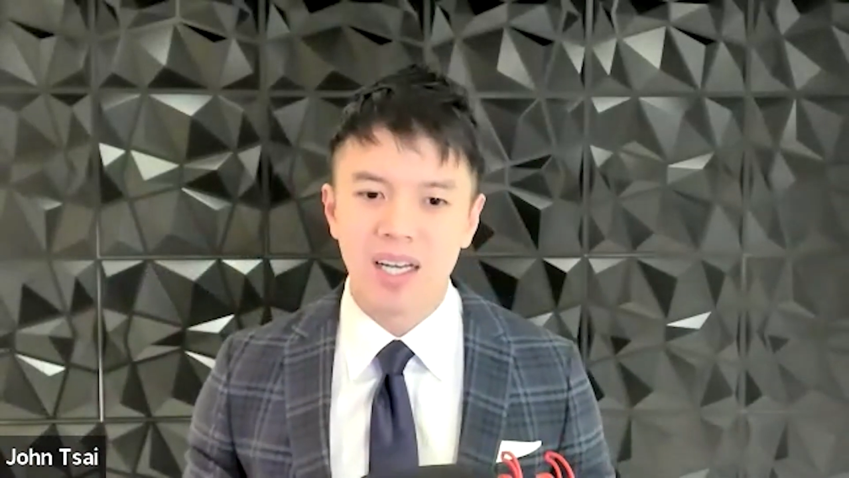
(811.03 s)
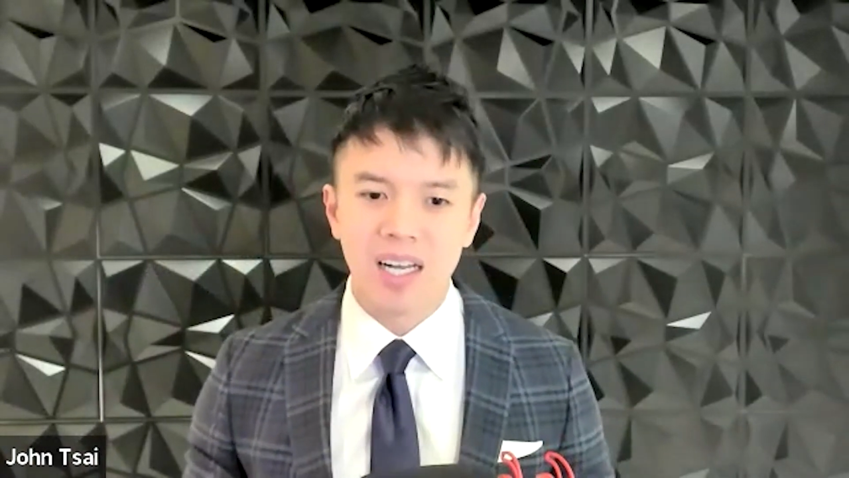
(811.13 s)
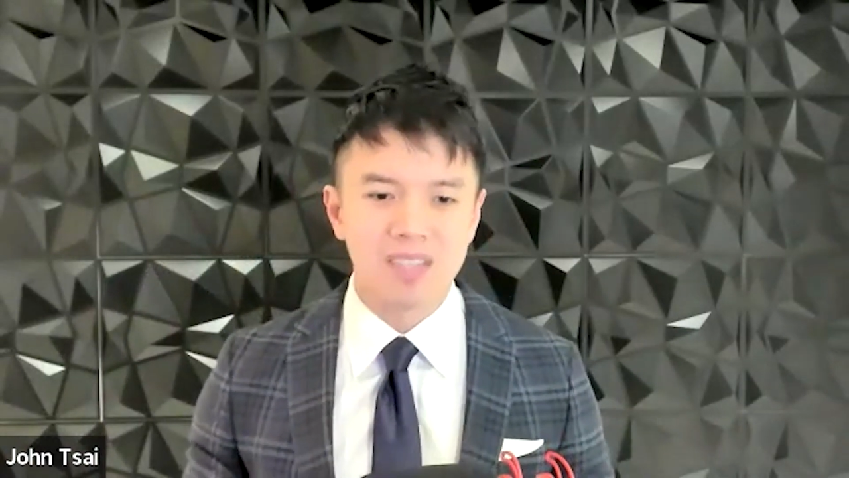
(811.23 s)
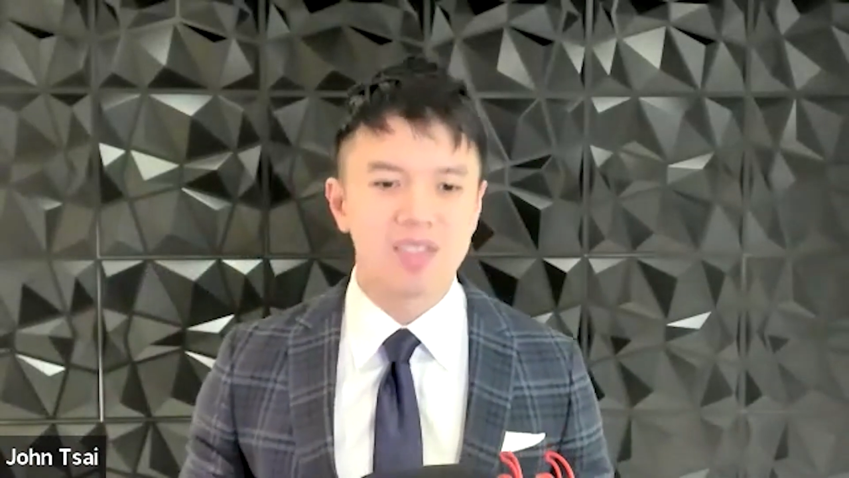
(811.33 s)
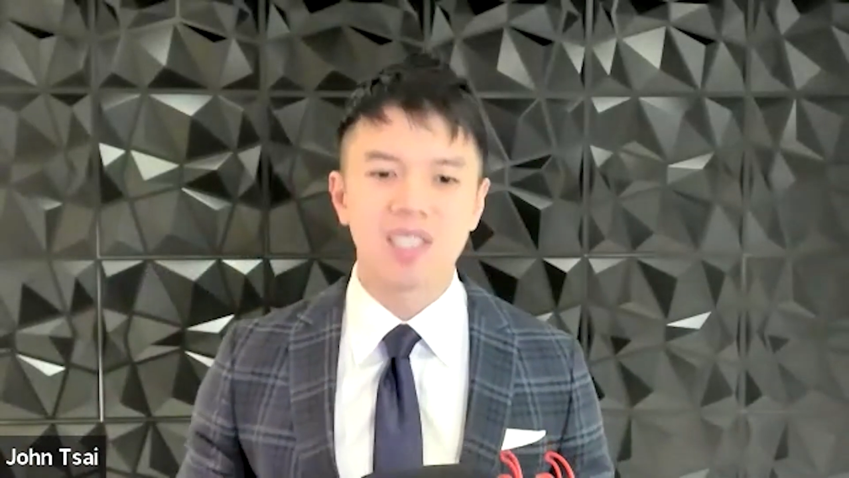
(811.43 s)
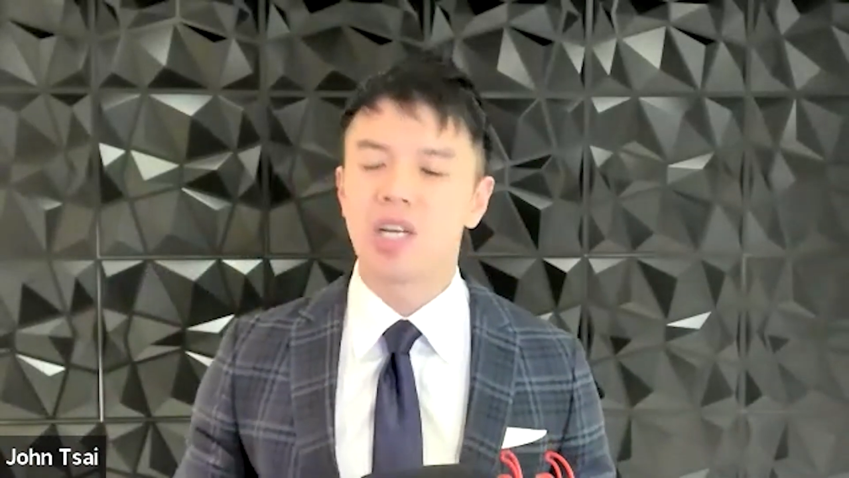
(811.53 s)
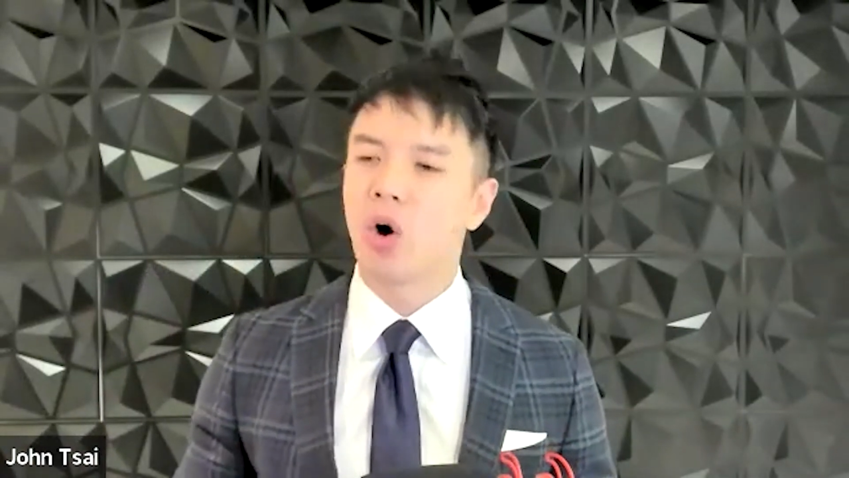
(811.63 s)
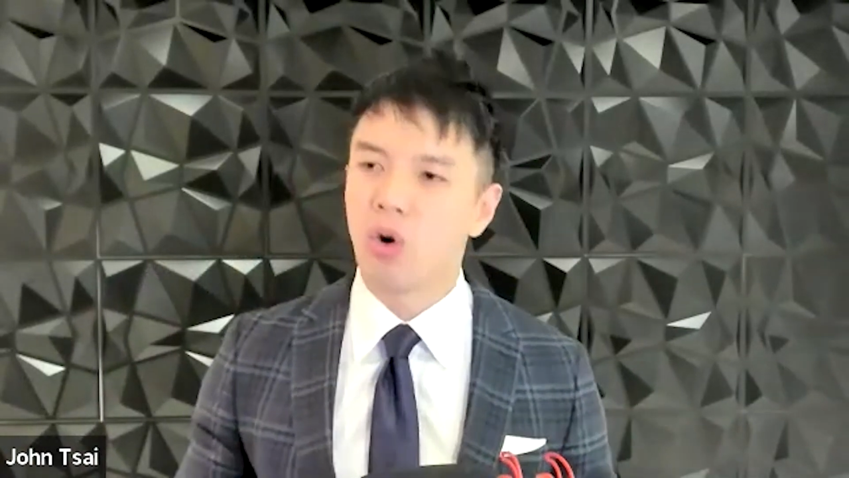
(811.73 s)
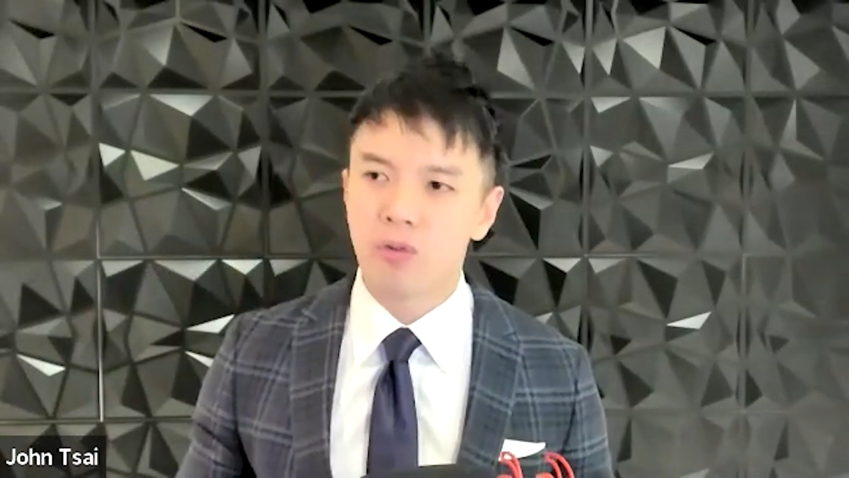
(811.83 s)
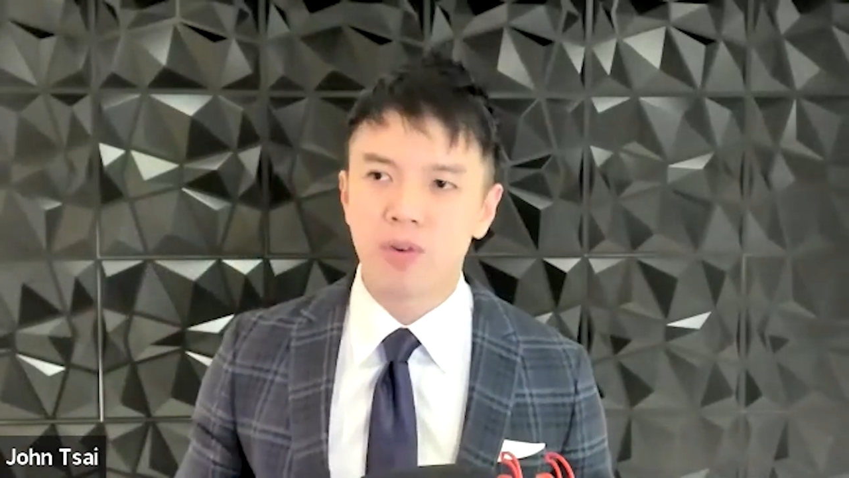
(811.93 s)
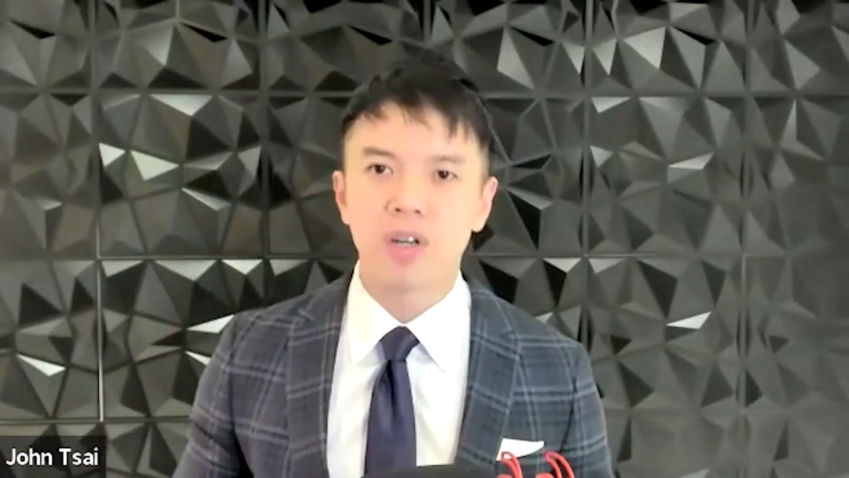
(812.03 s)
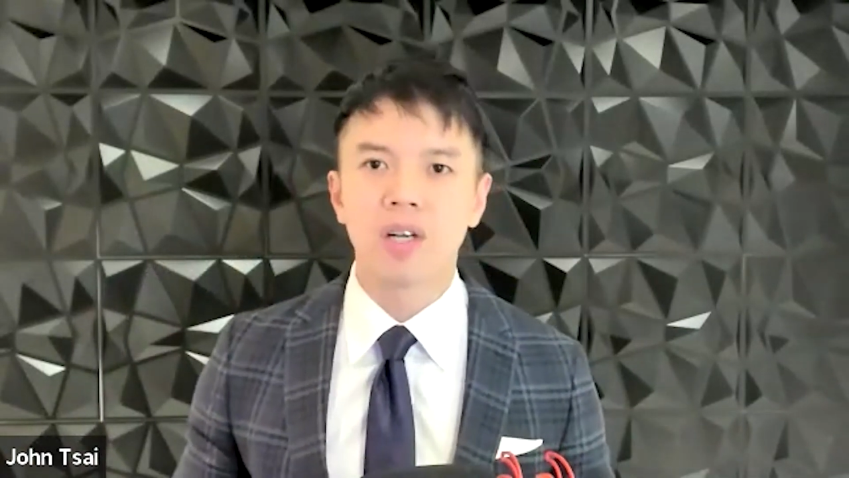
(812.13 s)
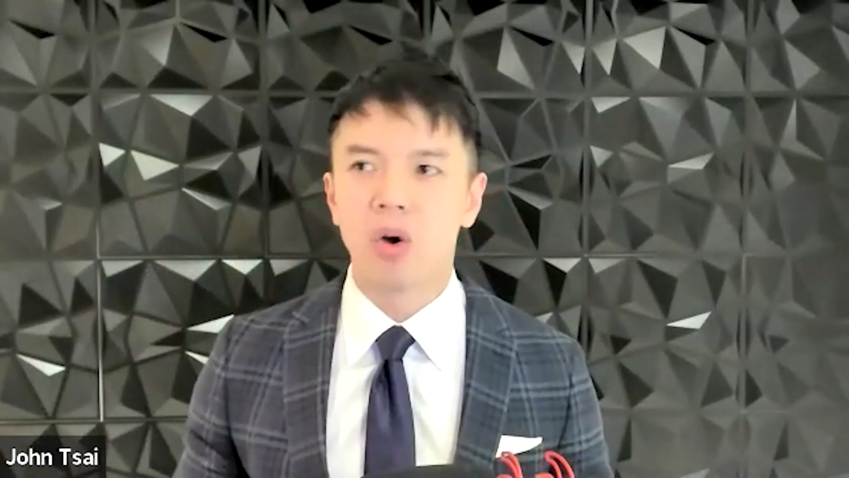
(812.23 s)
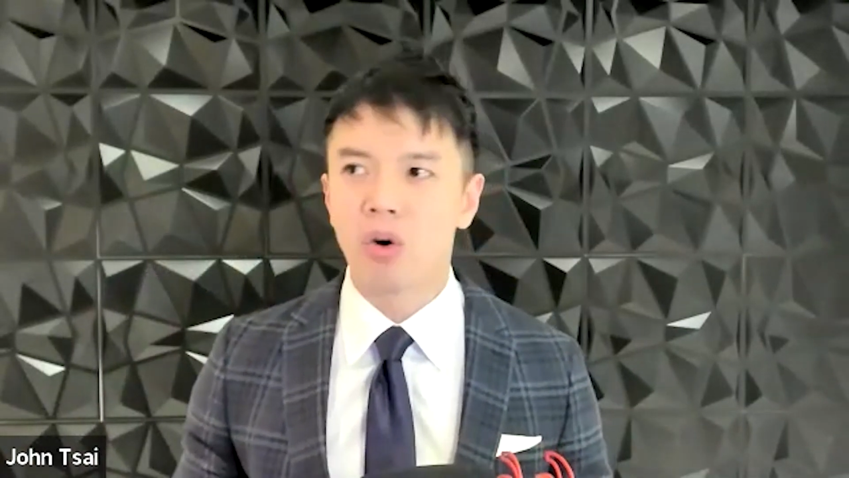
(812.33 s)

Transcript: and I've seen it over and